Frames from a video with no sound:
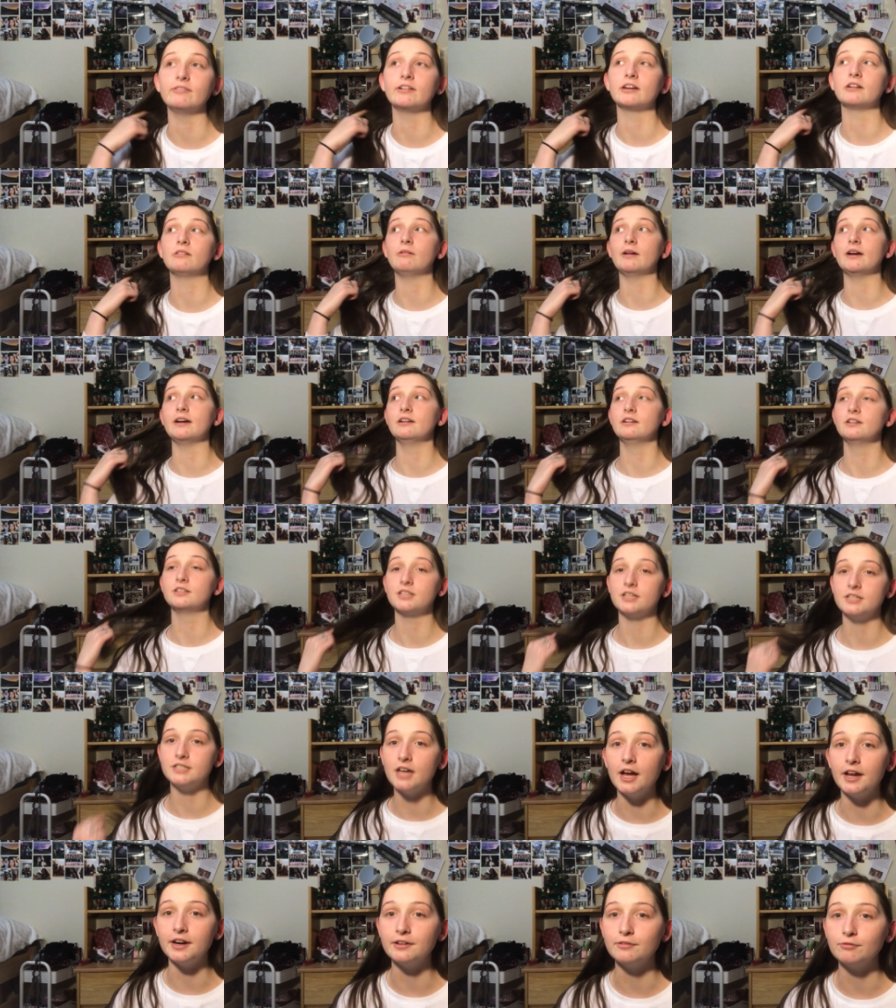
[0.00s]
requires a
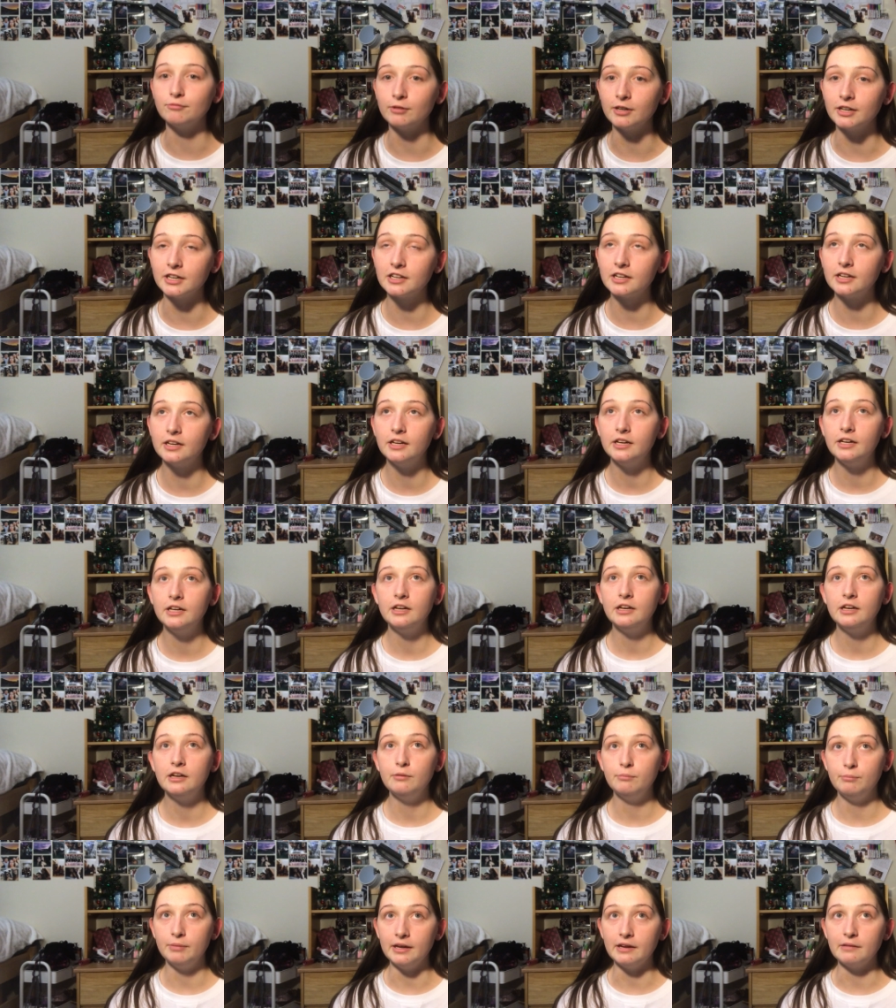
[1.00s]
ton of work
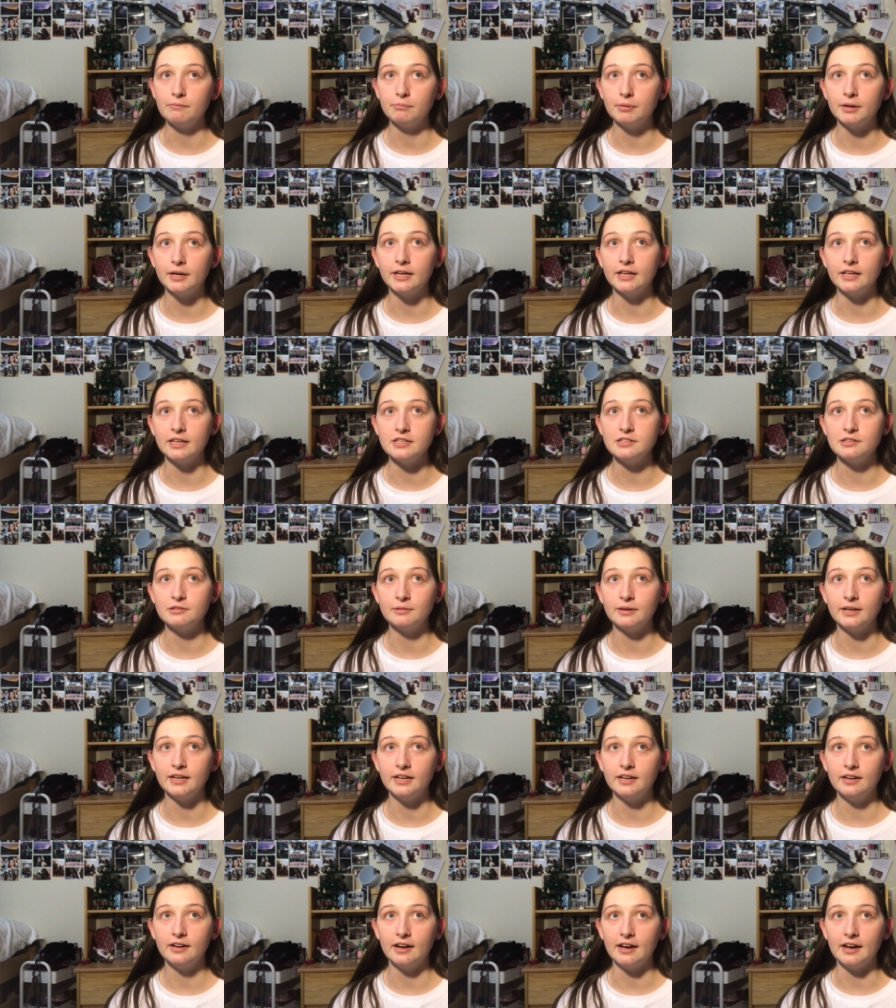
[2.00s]
being put into
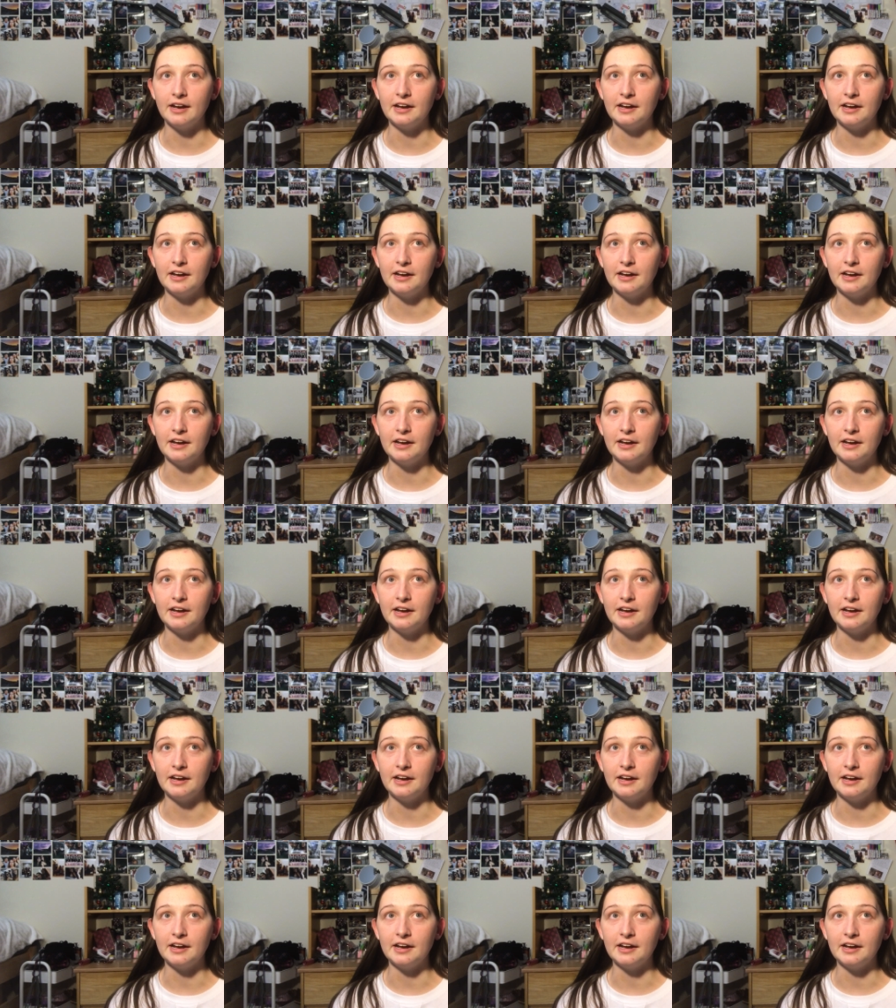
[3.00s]
it.